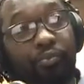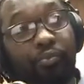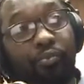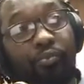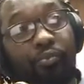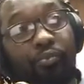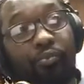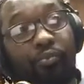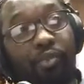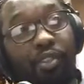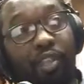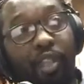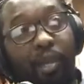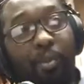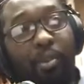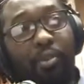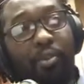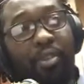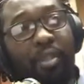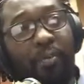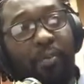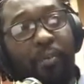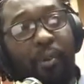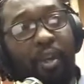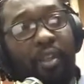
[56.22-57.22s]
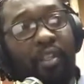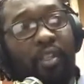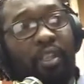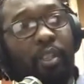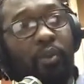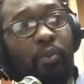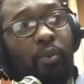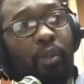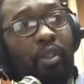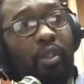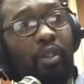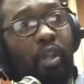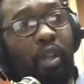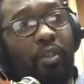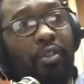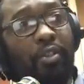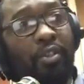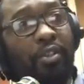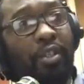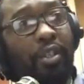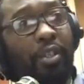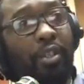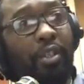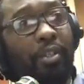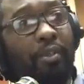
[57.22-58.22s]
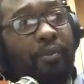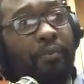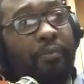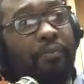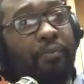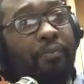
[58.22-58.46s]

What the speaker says: some are responding with concern.